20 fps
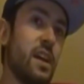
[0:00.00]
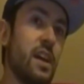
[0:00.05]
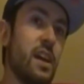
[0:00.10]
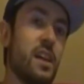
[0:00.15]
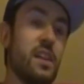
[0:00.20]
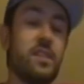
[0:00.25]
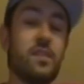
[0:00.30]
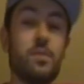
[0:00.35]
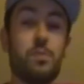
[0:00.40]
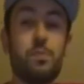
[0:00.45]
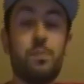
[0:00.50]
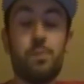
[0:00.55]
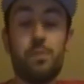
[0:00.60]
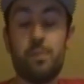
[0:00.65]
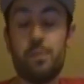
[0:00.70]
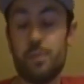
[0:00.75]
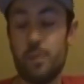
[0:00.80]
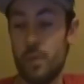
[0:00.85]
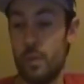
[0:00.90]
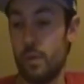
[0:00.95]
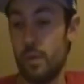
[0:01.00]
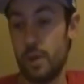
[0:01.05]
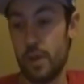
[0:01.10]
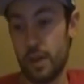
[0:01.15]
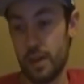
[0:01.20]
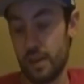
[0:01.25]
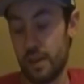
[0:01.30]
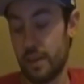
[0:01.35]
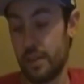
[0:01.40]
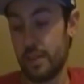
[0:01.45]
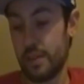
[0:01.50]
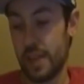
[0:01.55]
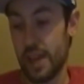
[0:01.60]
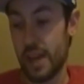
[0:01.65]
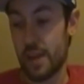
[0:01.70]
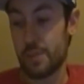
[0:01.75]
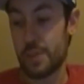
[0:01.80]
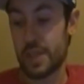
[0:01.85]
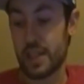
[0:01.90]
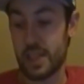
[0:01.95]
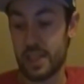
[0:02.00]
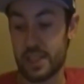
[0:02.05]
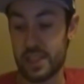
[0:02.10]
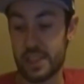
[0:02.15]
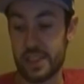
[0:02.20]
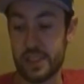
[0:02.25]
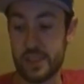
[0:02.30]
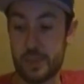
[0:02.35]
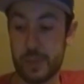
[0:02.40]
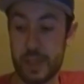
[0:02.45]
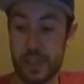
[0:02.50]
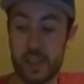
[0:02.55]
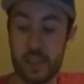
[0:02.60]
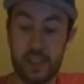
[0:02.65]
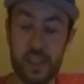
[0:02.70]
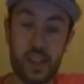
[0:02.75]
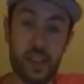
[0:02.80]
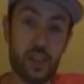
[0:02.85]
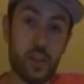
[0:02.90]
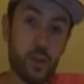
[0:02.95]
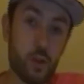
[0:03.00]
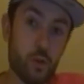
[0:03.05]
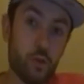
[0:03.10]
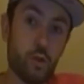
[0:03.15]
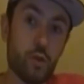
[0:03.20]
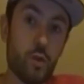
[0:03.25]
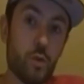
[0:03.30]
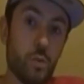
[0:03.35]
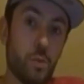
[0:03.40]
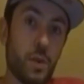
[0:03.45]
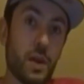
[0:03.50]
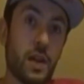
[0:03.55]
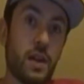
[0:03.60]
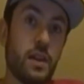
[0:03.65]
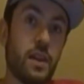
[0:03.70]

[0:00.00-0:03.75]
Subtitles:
it's, yeah, because it's because that YouTube